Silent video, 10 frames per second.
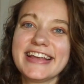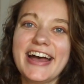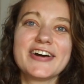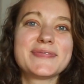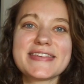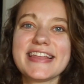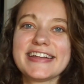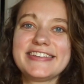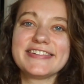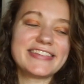I hope it's
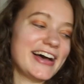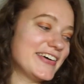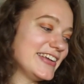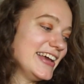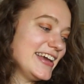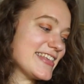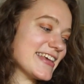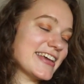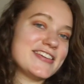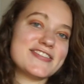not too loud. He's
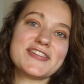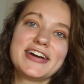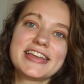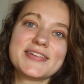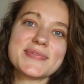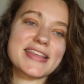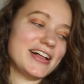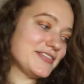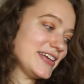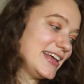like enjoying
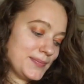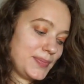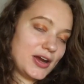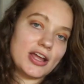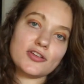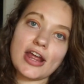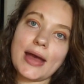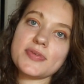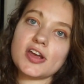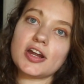himself. Period
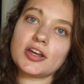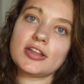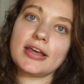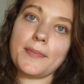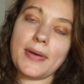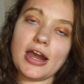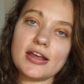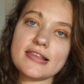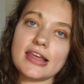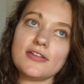cramps are a good
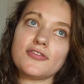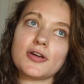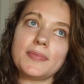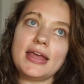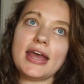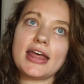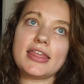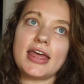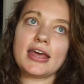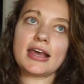comparison. For me, I
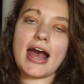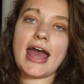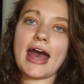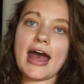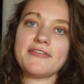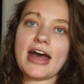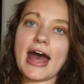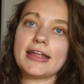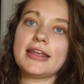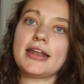think I've
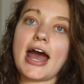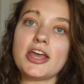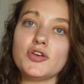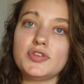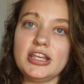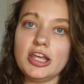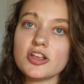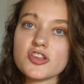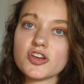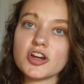had an IUD
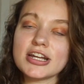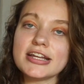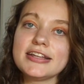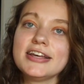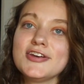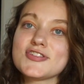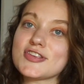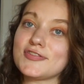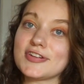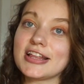inserted, which is
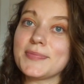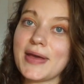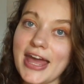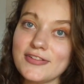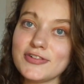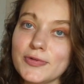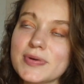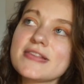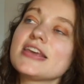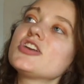a really painful
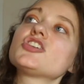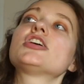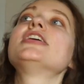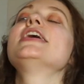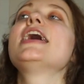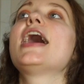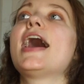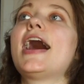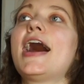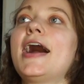procedure,
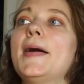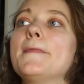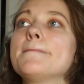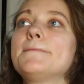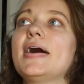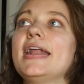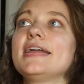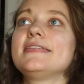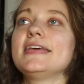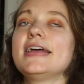but
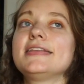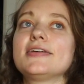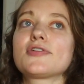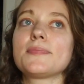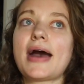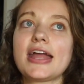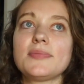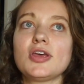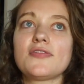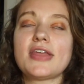it did remind
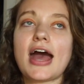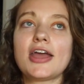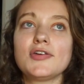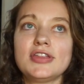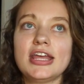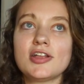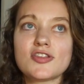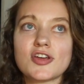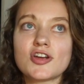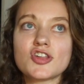me of the IUD
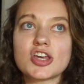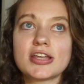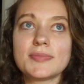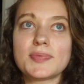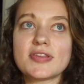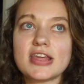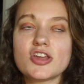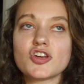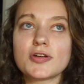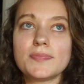insertion
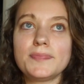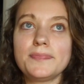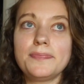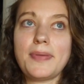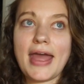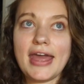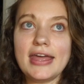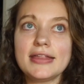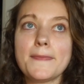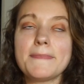procedure
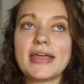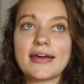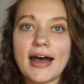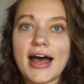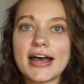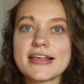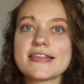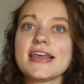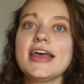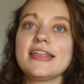pain, because
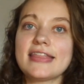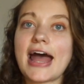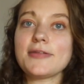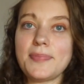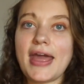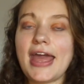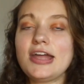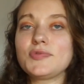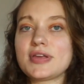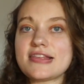that
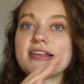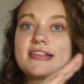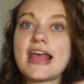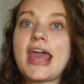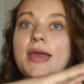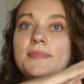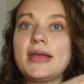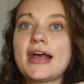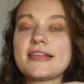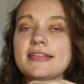pain was the same
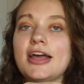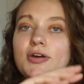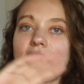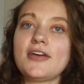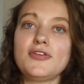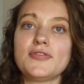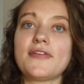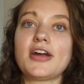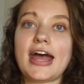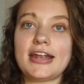as in like if you've
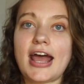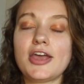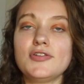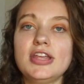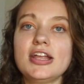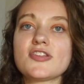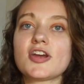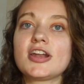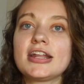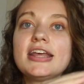ever had an IUD
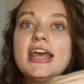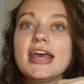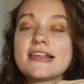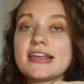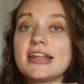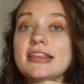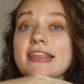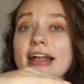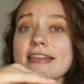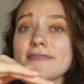inserted, is that it
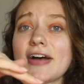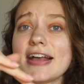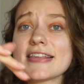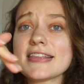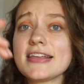intensifies